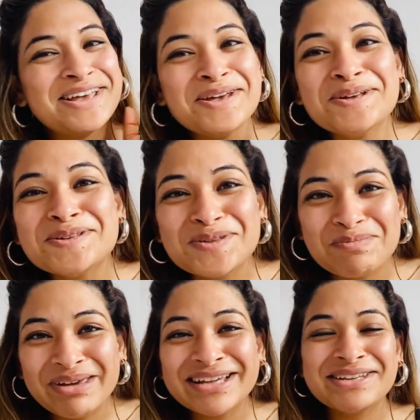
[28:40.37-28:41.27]
So
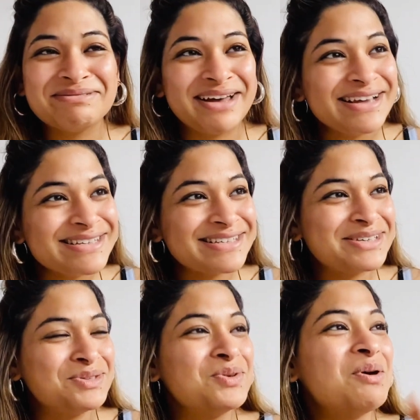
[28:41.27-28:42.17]
big devices
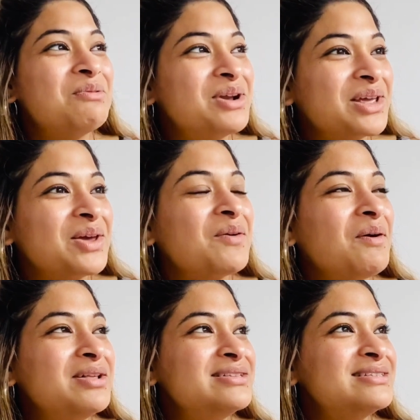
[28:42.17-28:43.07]
you are working
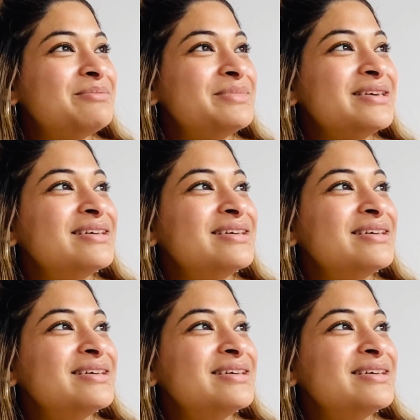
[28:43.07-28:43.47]
on something.